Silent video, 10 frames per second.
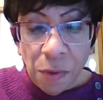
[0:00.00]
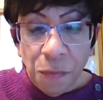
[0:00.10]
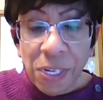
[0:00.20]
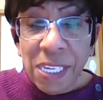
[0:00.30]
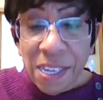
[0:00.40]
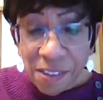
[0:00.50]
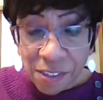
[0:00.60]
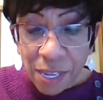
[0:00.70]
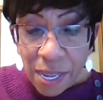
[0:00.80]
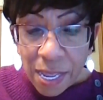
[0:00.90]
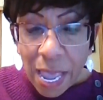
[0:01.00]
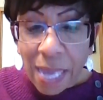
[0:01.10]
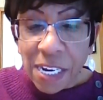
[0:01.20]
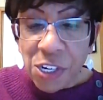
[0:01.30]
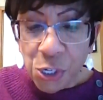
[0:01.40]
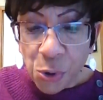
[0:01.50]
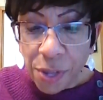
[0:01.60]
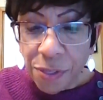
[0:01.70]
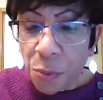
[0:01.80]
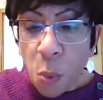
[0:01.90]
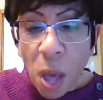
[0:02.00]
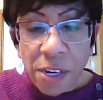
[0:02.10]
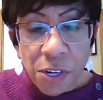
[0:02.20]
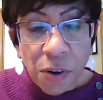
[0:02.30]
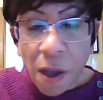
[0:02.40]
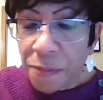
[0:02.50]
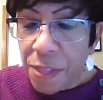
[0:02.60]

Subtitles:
release, and enjoy the wonder of